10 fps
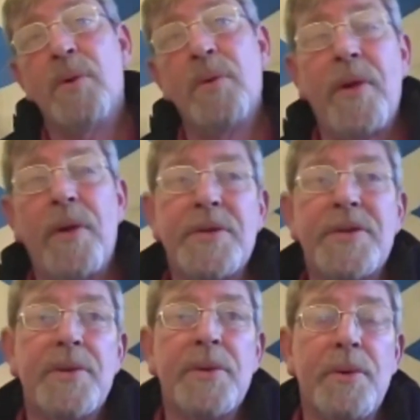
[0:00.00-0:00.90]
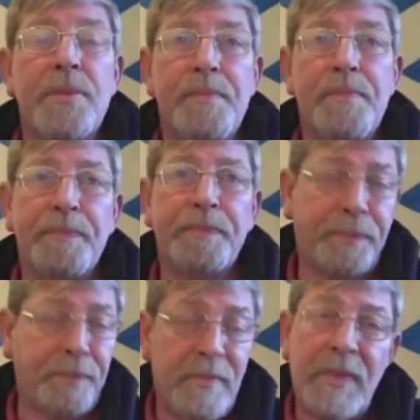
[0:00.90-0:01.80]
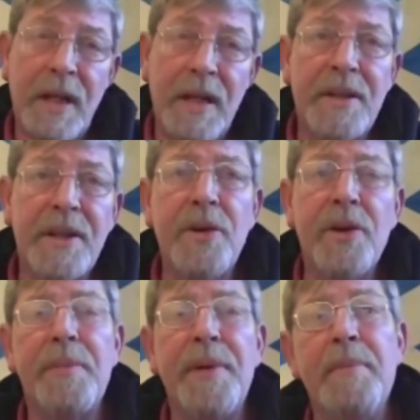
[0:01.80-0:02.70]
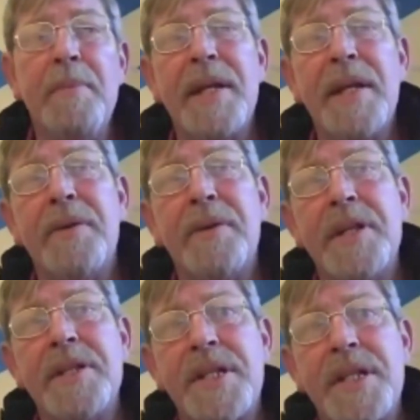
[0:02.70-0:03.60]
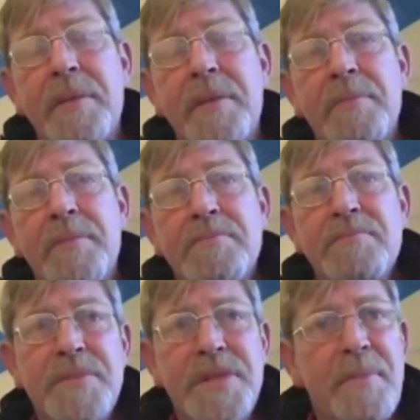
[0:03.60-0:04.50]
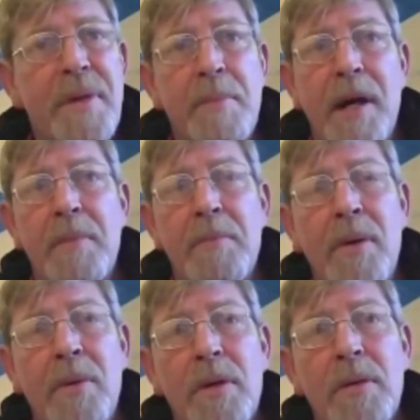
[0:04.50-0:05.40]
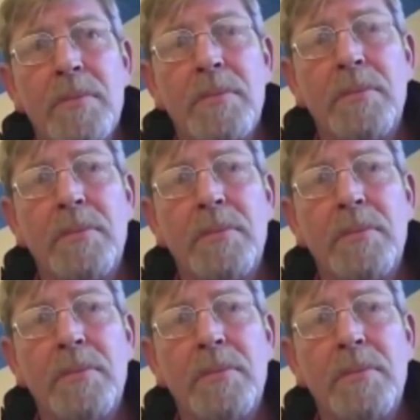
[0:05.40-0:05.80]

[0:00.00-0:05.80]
we bought drugs through the European Medical Agency, cheaper to buy in bulk.